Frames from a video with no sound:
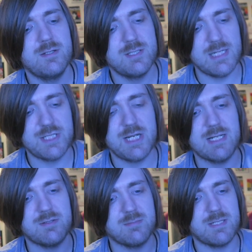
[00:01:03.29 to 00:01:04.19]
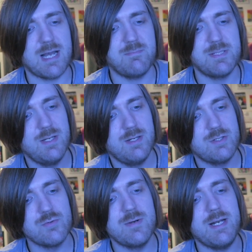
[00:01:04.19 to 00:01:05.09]
So let's check out some tabs.
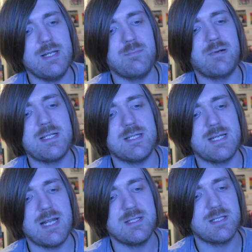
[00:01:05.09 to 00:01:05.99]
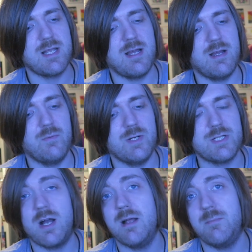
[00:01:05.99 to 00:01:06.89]
It's all written in the present tense, uh,
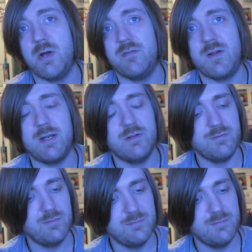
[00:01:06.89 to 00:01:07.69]
which I am not a fan of.